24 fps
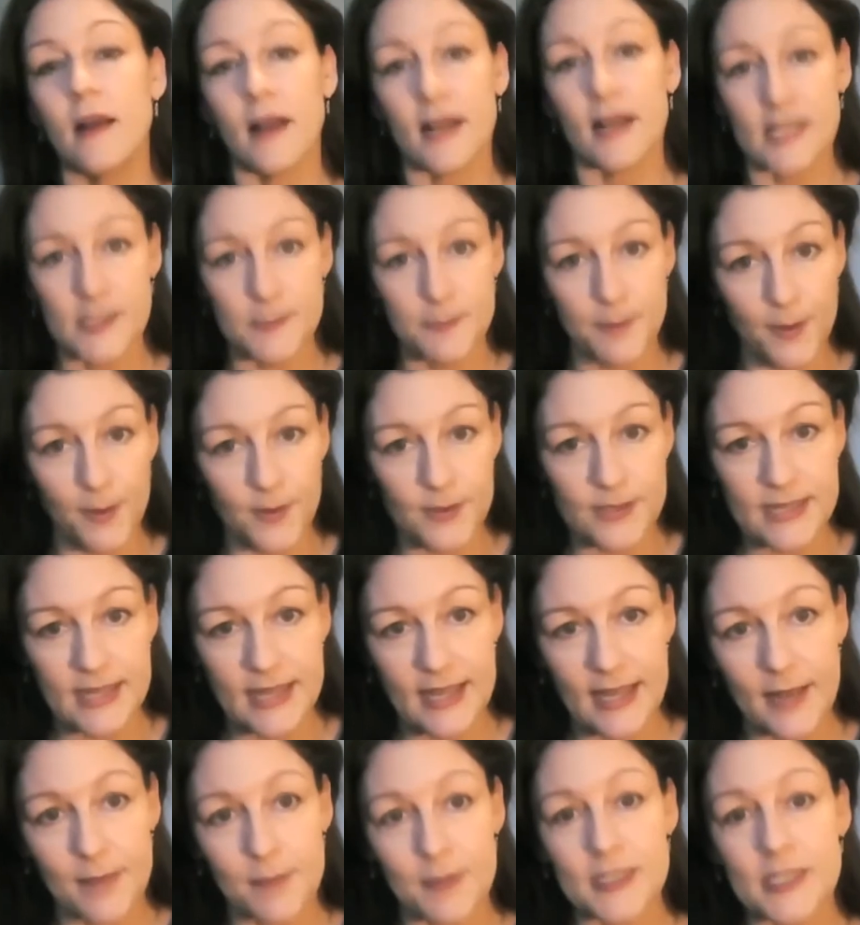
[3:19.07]
I spoke to
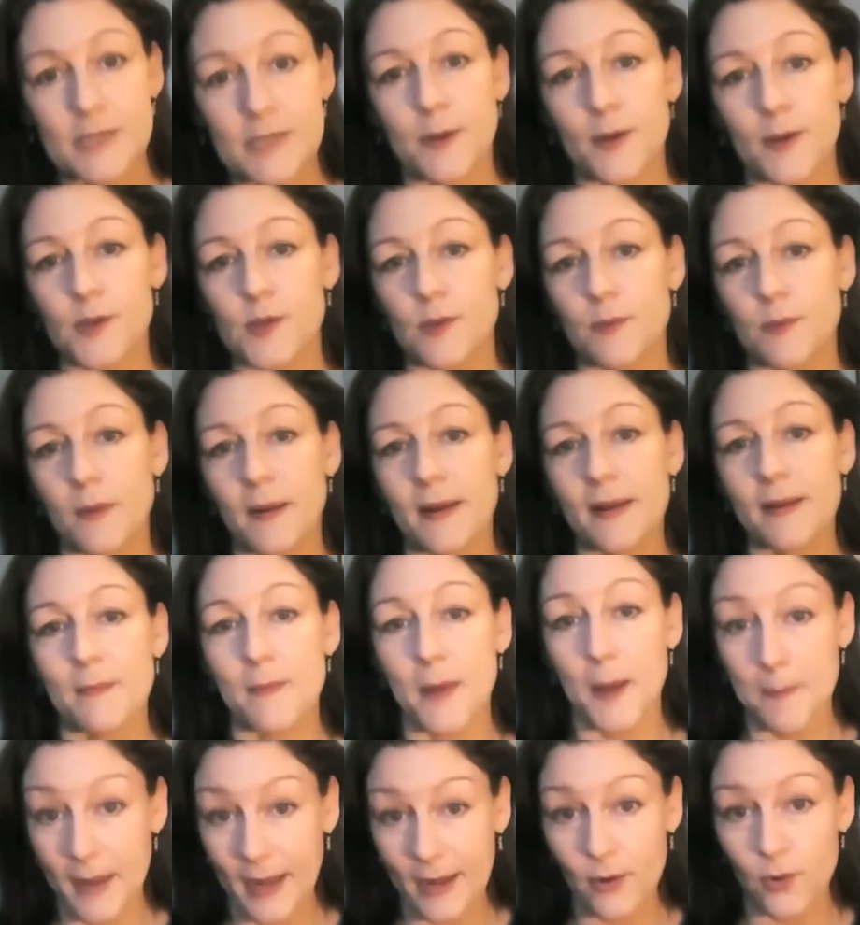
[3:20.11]
him
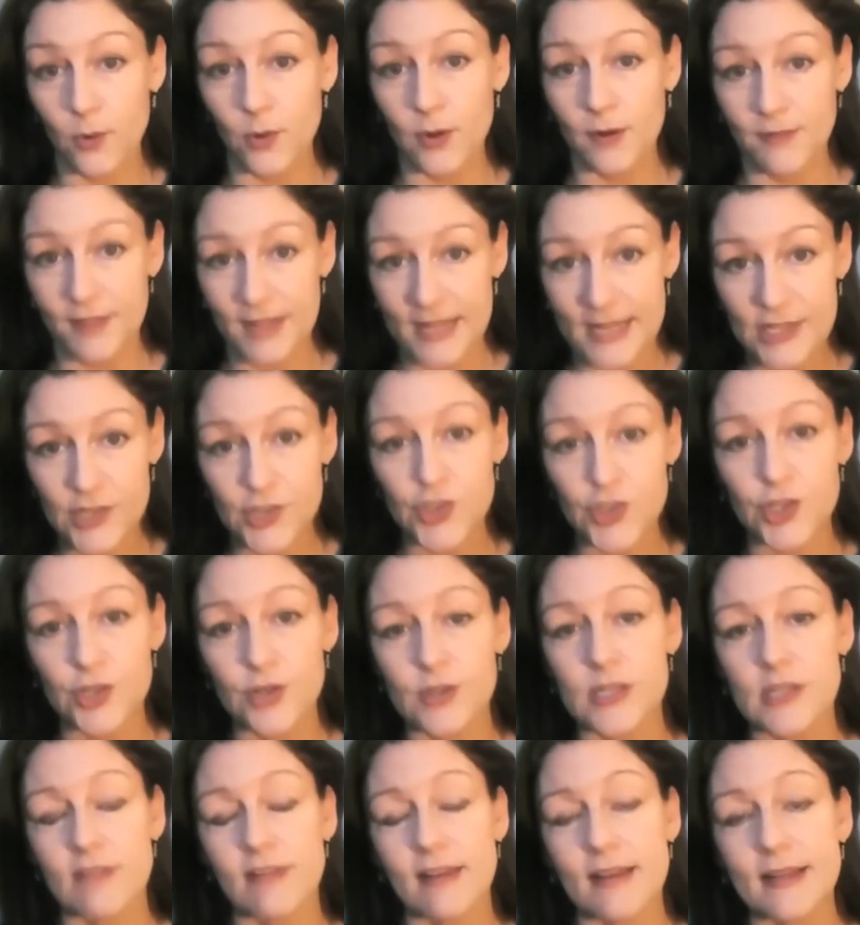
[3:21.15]
about all of the
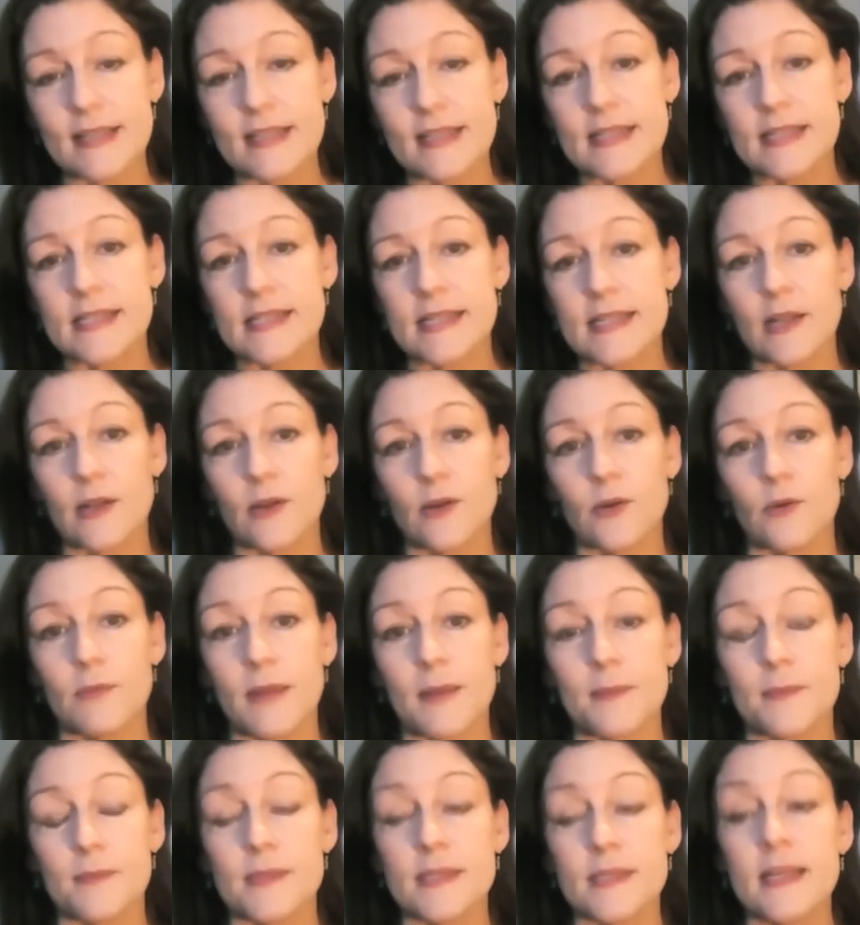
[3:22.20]
issues surrounding single
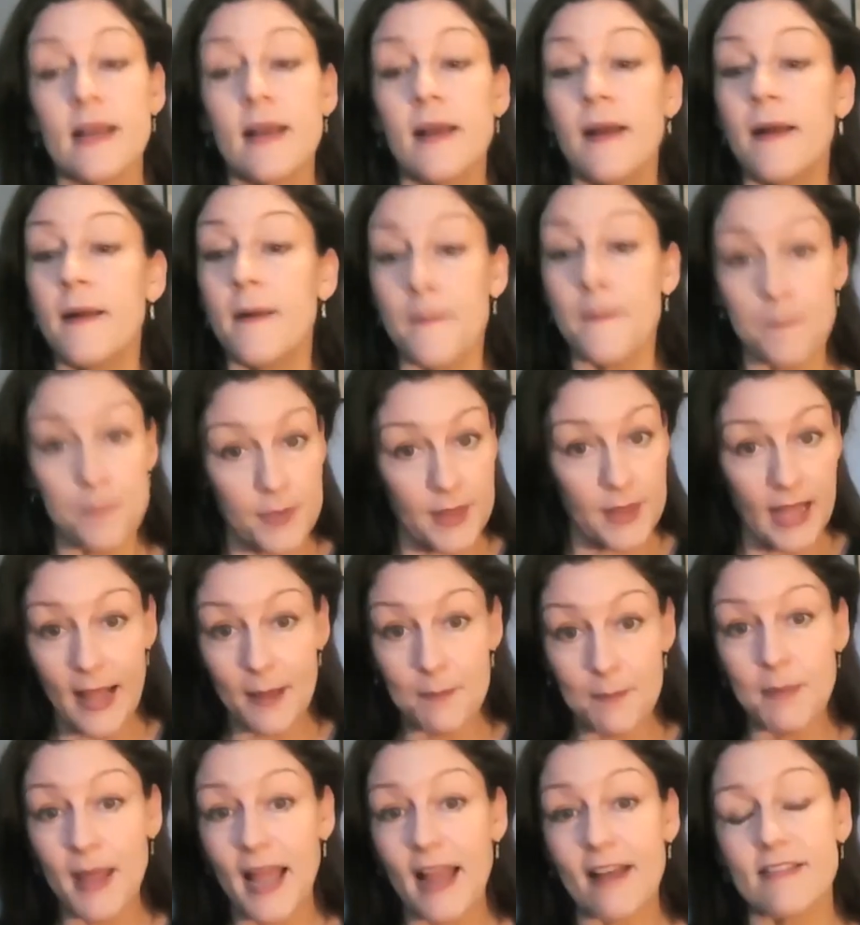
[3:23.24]
mums
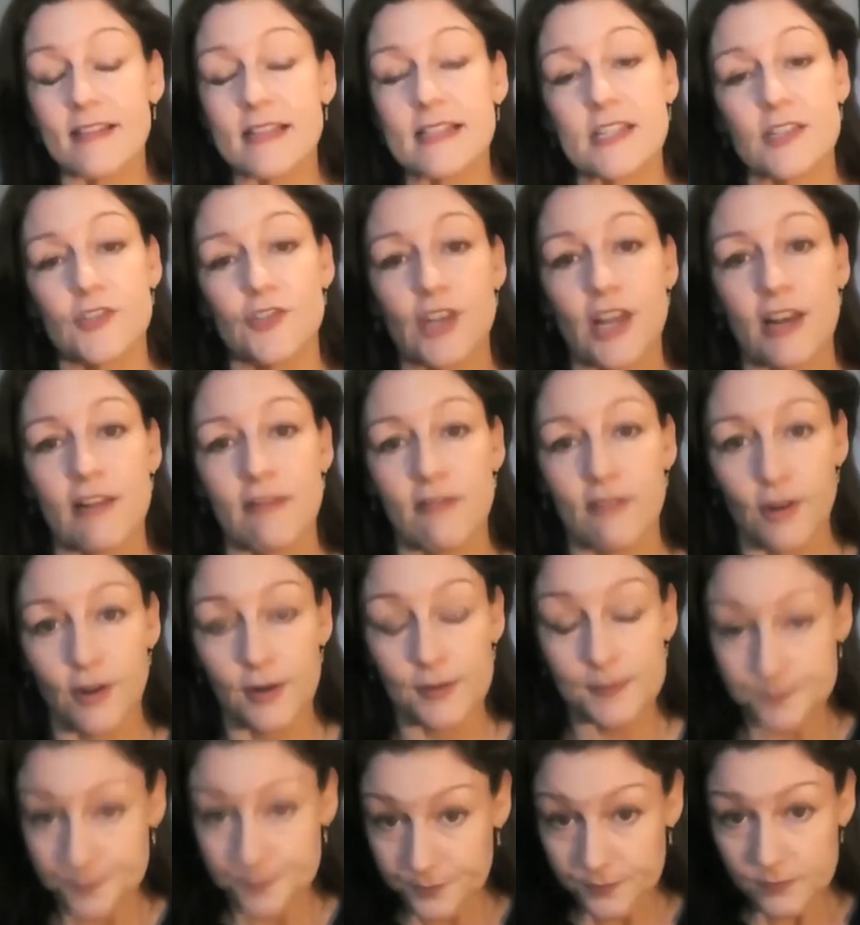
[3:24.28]
and parents in
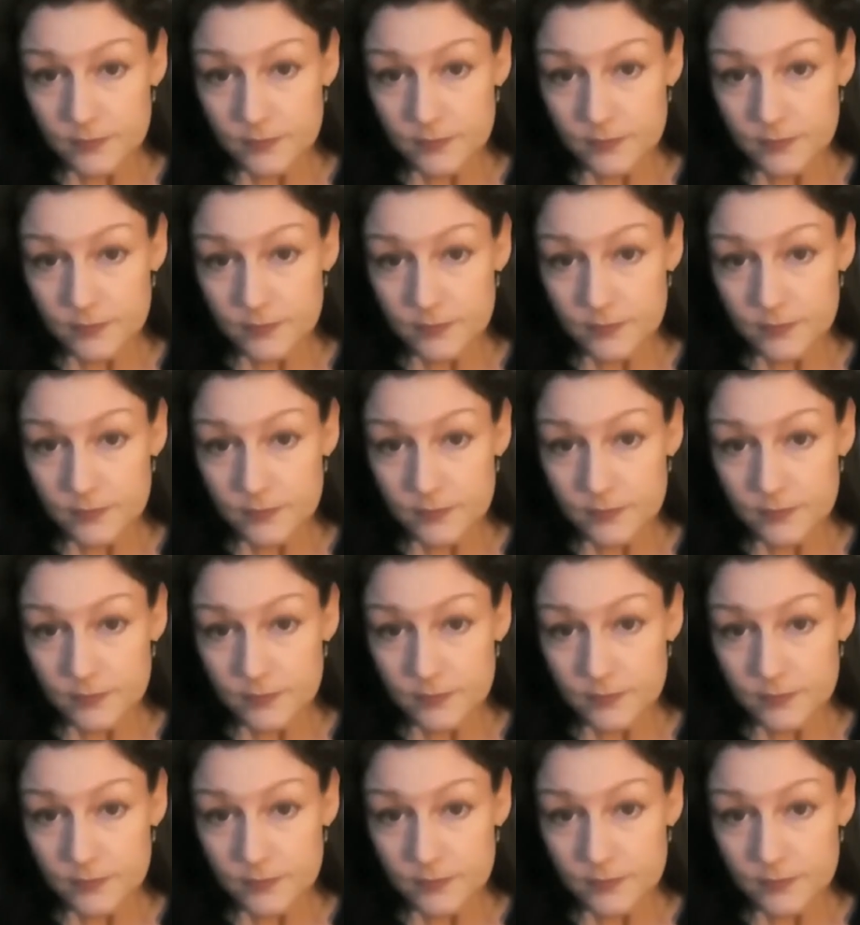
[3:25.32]
general,